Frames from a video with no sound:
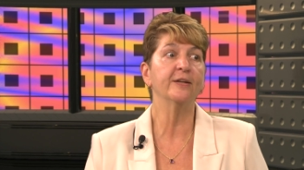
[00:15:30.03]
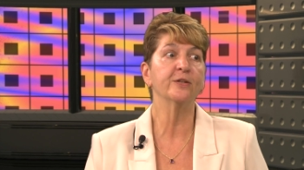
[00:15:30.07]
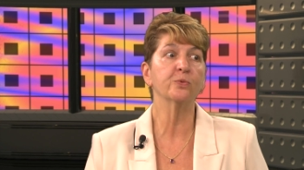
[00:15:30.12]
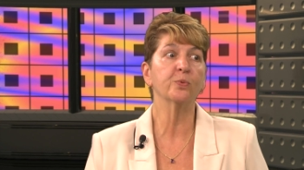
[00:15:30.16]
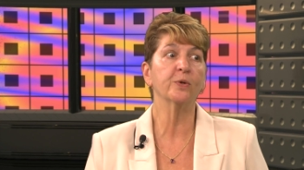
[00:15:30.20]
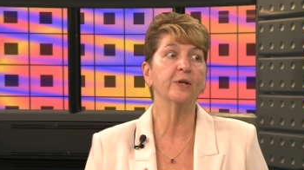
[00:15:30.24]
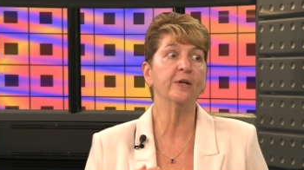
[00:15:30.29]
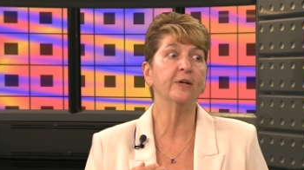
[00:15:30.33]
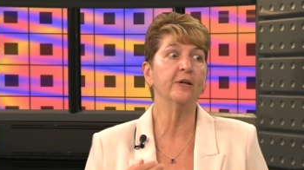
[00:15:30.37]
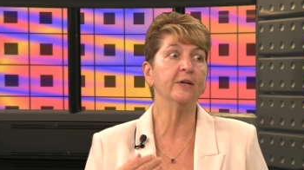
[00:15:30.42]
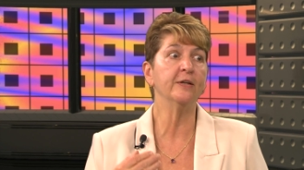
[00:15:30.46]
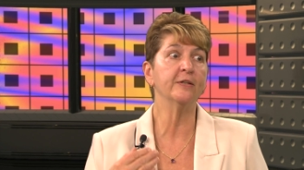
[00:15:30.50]
is
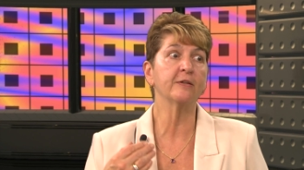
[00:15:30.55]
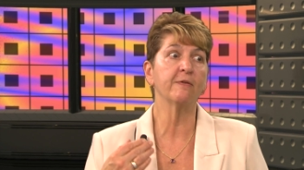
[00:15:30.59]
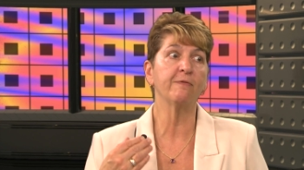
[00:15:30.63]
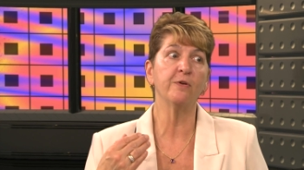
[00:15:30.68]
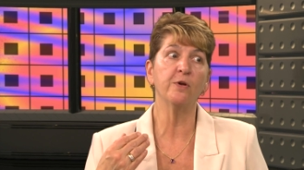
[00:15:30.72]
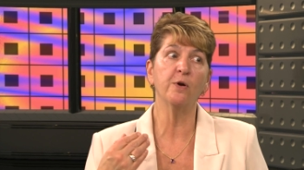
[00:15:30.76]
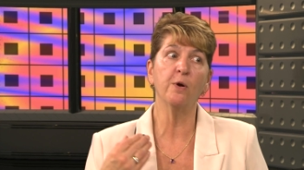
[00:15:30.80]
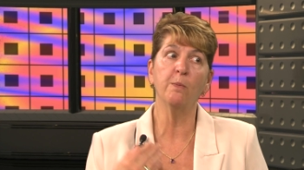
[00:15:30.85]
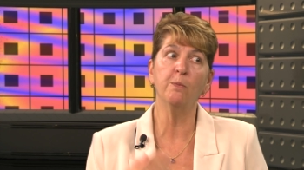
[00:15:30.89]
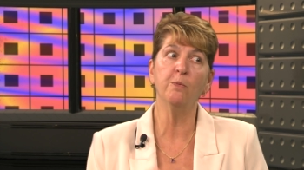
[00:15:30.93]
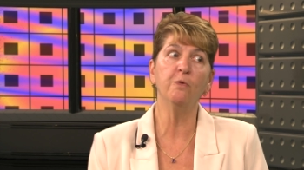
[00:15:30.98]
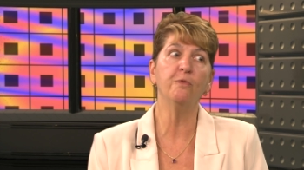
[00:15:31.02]
what it is if
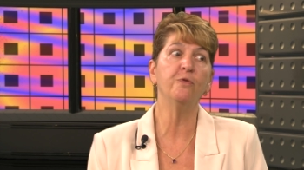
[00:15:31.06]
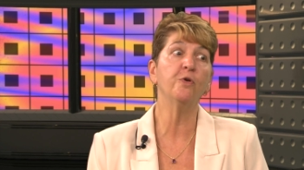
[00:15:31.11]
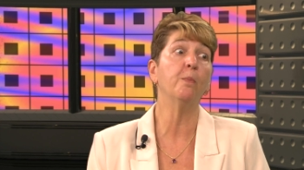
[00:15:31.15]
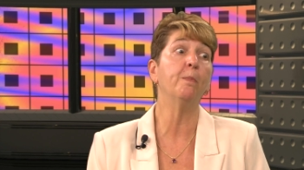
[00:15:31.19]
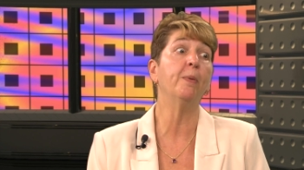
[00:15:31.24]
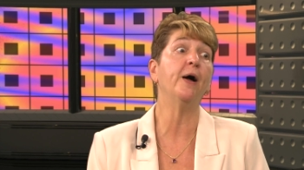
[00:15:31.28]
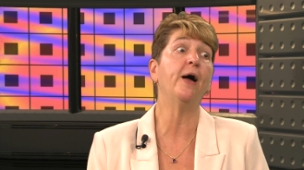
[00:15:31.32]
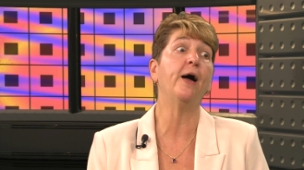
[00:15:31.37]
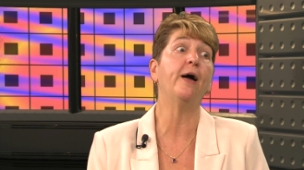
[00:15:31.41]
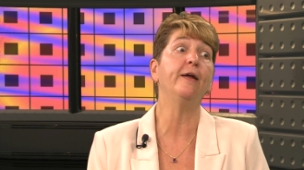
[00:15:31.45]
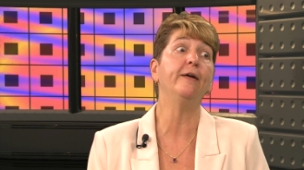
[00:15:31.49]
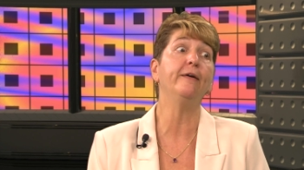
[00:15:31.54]
you don't move your
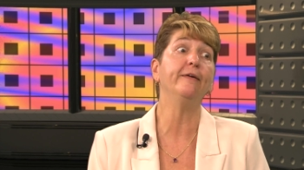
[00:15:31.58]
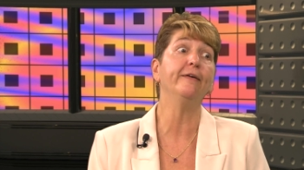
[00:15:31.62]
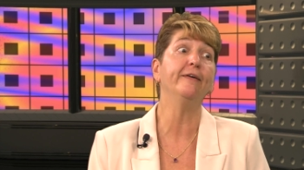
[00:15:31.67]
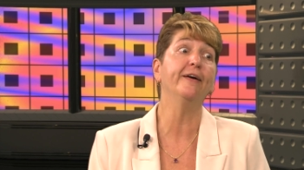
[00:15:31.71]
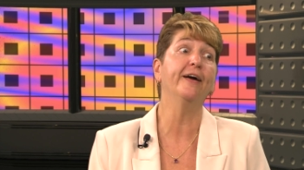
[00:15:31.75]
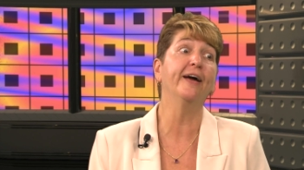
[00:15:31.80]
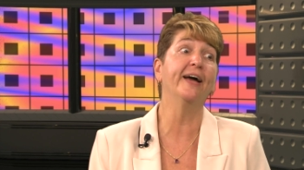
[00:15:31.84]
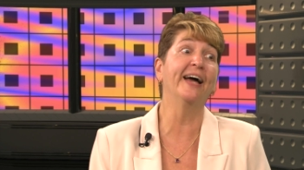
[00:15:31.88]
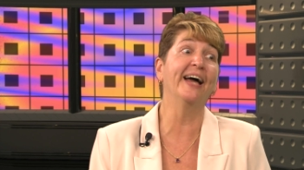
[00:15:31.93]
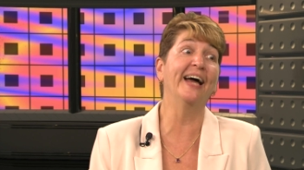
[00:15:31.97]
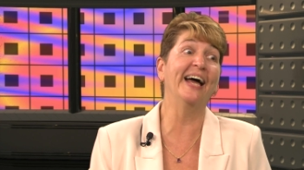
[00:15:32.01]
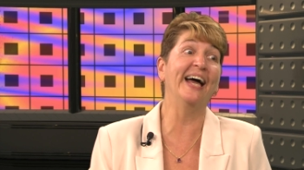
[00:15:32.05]
butt.
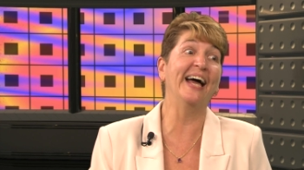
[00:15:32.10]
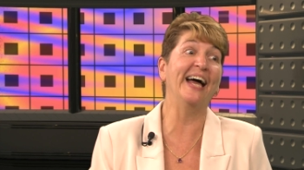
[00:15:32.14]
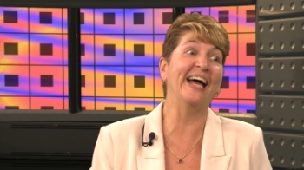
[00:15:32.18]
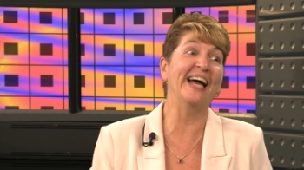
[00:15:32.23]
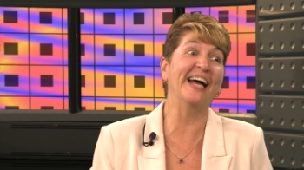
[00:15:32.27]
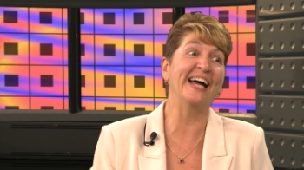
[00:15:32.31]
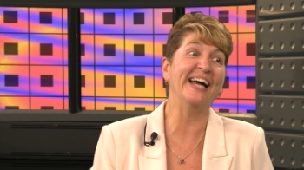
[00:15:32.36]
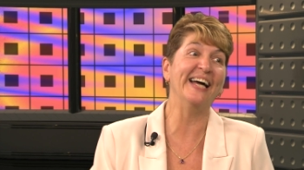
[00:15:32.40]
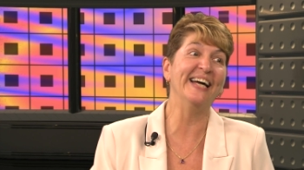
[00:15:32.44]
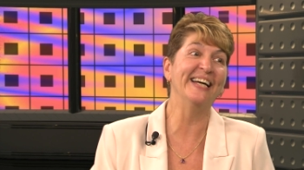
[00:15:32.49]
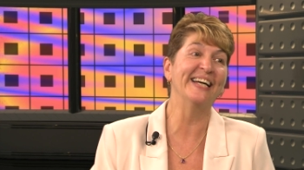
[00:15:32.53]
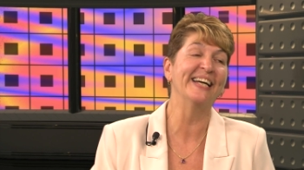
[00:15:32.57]

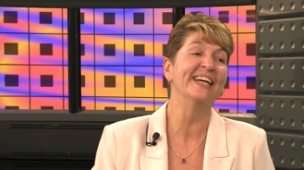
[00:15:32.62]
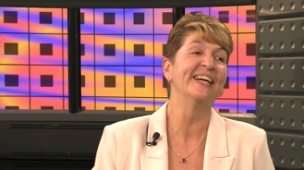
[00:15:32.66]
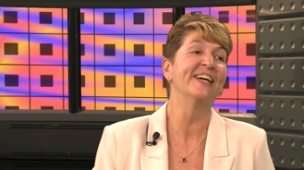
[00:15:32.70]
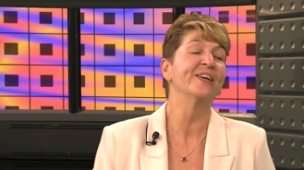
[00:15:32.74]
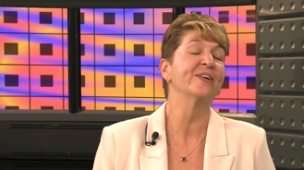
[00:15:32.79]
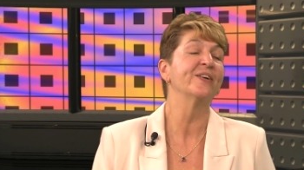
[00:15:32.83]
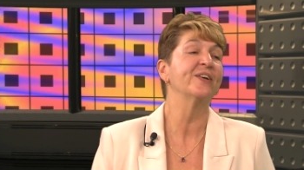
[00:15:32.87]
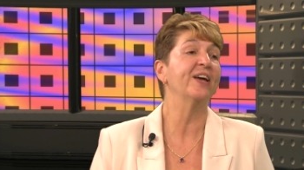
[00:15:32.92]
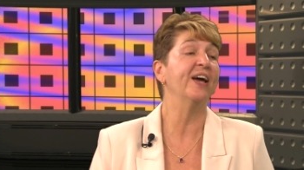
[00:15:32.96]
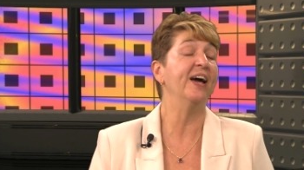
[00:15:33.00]
Yeah. So